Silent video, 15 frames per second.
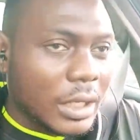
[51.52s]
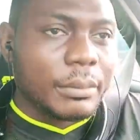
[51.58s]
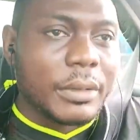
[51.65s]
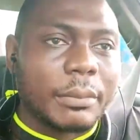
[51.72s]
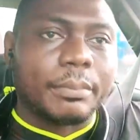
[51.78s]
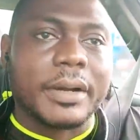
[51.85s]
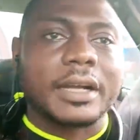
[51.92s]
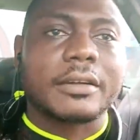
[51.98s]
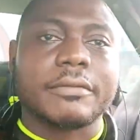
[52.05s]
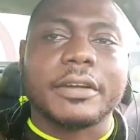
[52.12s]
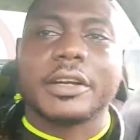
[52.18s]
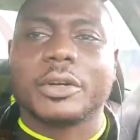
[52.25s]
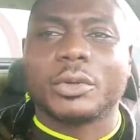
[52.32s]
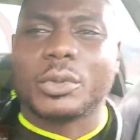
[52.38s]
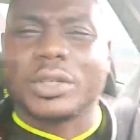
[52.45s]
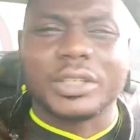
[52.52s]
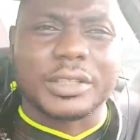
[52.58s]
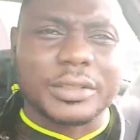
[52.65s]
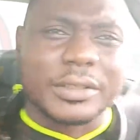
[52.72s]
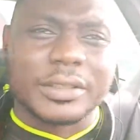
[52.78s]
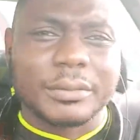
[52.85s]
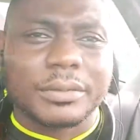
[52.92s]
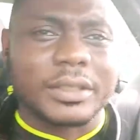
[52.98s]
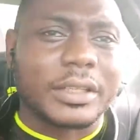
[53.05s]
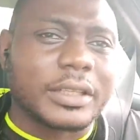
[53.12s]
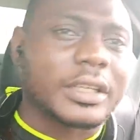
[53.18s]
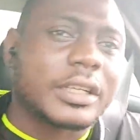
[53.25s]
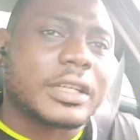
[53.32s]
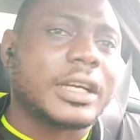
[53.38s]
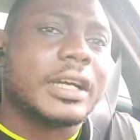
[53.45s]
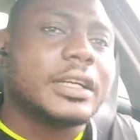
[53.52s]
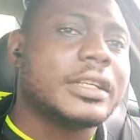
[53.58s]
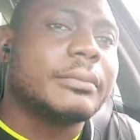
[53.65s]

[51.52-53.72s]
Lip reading: Let me pack very well. I think